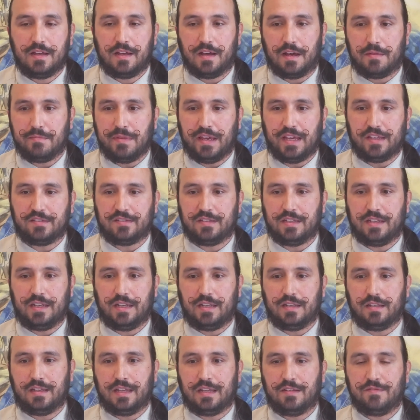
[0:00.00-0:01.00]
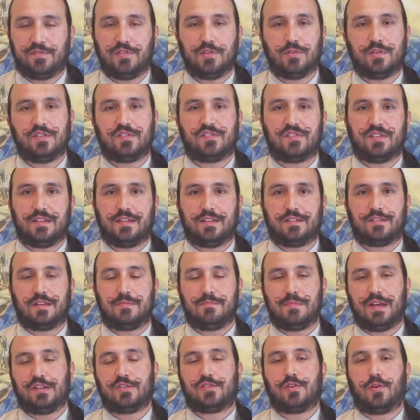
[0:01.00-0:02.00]
amazing influences
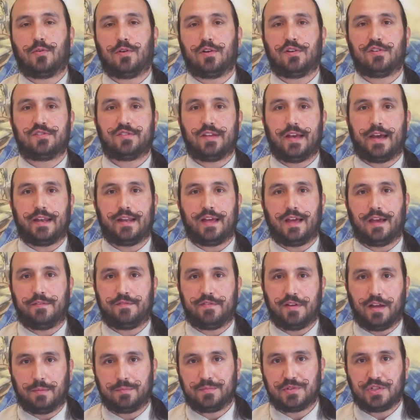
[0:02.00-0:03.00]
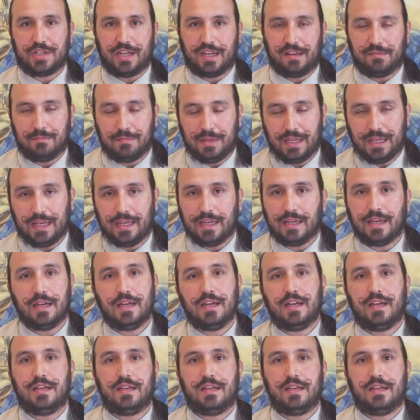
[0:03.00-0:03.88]
and mentors that have helped shape me